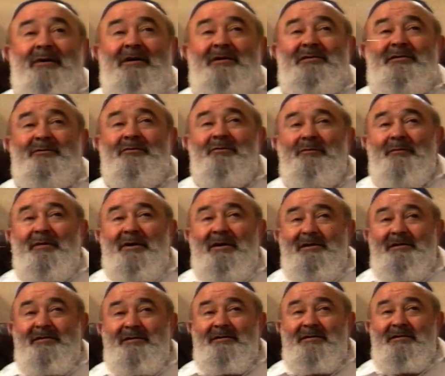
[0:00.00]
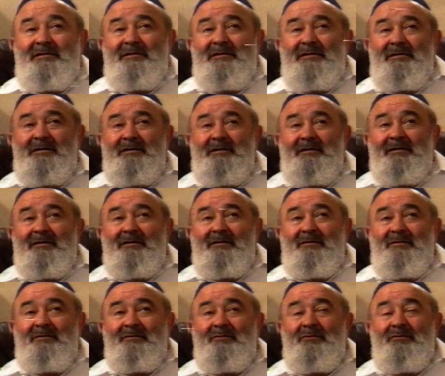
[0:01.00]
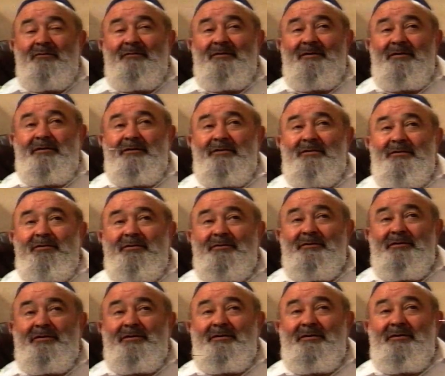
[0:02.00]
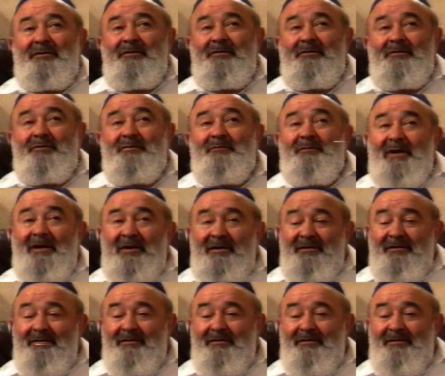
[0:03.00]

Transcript: schoolmates who were during Romanian